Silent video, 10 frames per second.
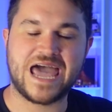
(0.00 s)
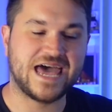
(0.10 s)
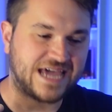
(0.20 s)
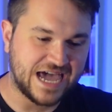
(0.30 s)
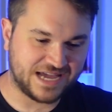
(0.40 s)

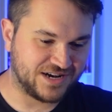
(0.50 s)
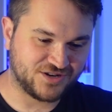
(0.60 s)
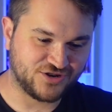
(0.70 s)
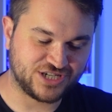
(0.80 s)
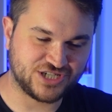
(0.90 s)
And Hayden
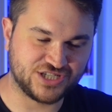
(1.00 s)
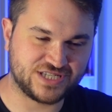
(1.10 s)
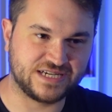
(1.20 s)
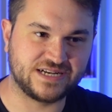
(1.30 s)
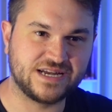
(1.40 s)

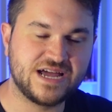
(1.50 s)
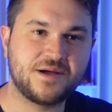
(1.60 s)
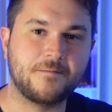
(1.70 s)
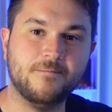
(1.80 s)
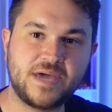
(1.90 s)
Christensen
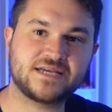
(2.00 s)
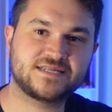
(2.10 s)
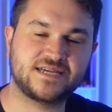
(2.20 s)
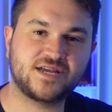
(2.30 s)
mixed